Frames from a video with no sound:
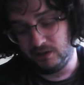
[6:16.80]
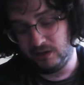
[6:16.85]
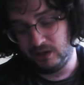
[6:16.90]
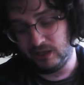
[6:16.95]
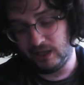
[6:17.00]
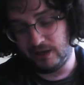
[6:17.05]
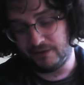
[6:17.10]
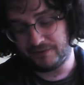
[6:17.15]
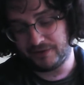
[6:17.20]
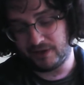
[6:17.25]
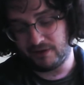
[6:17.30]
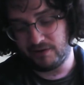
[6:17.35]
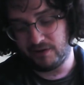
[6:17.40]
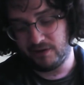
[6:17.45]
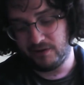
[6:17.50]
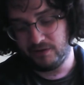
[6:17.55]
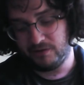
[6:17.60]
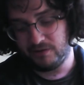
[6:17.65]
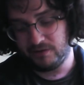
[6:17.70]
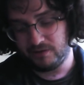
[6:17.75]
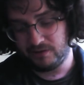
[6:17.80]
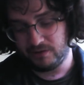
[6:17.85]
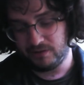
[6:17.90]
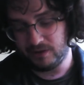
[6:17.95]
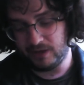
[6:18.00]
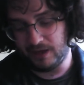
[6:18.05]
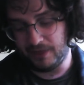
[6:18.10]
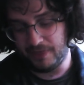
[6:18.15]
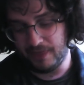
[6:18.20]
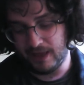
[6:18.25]
left arrow
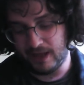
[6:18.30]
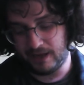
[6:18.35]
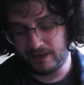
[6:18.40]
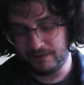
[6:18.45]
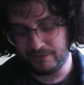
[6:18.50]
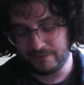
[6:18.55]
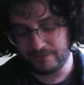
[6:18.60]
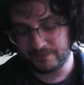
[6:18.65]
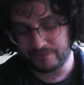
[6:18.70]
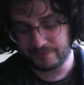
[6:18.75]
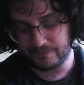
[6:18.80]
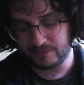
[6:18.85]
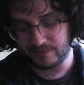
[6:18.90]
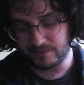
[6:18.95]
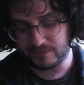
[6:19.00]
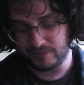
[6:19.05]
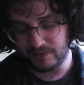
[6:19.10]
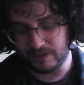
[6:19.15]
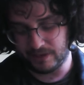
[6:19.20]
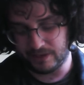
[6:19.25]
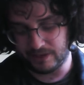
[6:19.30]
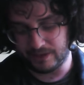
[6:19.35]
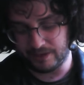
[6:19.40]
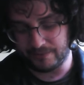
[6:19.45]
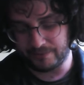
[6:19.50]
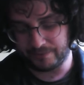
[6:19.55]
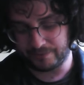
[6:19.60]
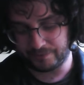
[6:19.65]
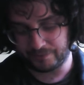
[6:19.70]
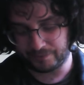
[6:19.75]
and then
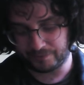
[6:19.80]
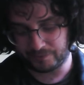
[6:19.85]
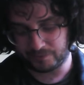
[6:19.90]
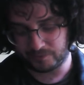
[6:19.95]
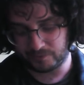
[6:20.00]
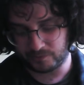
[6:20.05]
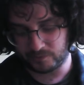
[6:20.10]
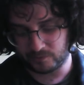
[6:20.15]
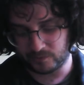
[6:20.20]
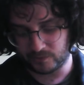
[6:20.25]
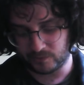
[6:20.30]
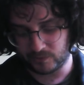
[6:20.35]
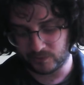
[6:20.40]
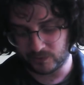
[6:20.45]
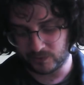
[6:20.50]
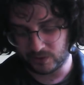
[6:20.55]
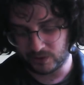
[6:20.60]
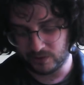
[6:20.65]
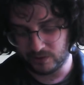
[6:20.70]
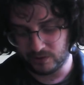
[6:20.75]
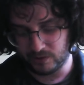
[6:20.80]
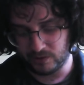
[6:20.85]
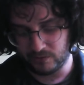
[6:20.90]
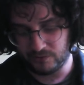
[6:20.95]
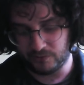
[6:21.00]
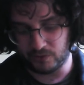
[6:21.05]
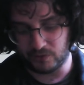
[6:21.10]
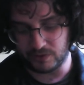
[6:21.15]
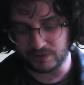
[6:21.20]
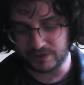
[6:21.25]
um,
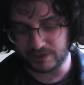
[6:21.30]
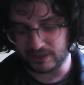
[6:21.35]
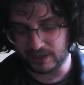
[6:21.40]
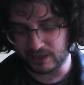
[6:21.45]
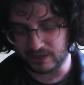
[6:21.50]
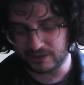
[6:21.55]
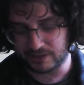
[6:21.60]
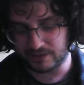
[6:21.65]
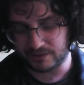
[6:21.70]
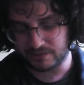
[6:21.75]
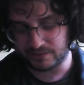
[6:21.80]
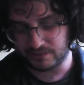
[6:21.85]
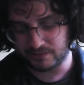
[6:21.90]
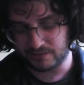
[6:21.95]
forward slash